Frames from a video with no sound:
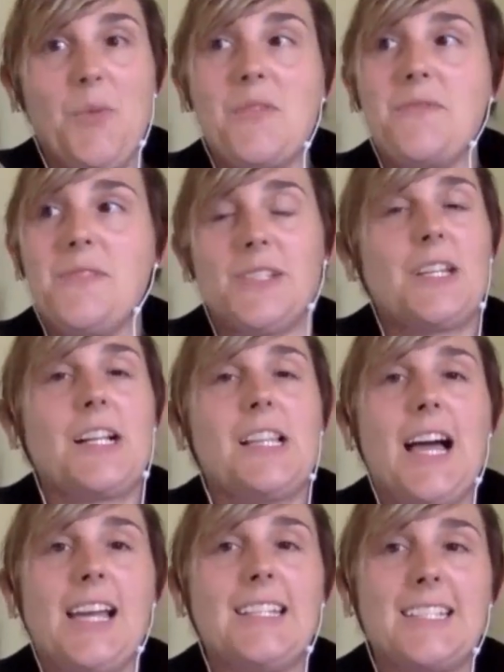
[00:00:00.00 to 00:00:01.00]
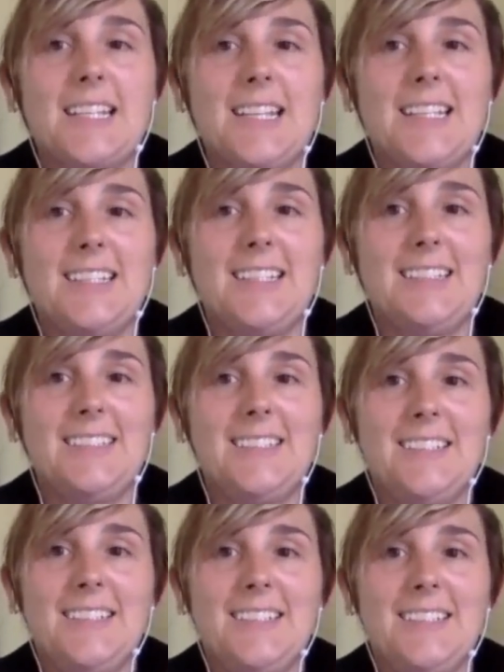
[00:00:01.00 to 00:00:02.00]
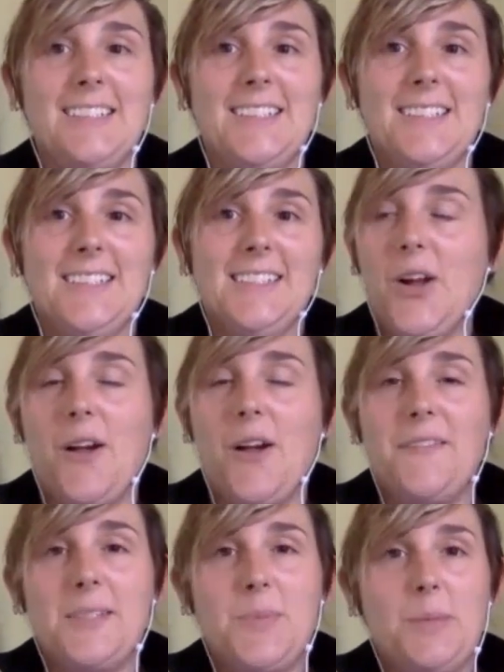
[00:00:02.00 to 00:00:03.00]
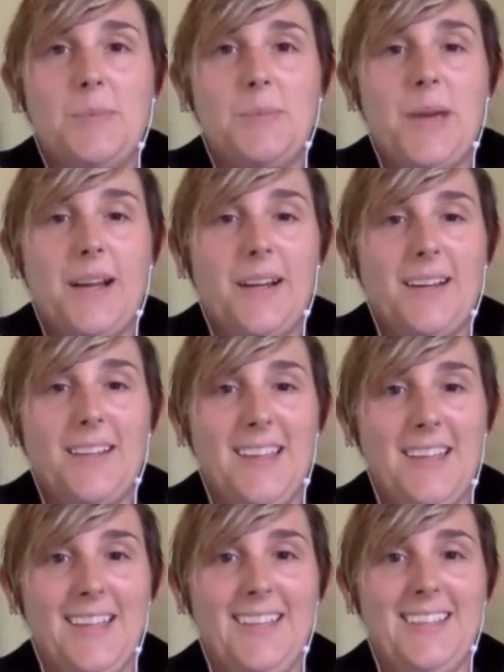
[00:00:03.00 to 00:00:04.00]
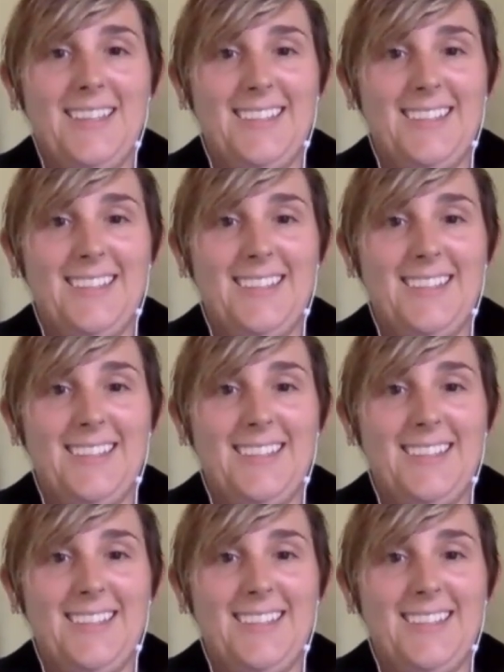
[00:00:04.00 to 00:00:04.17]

someone feels inclined to take on this big bear.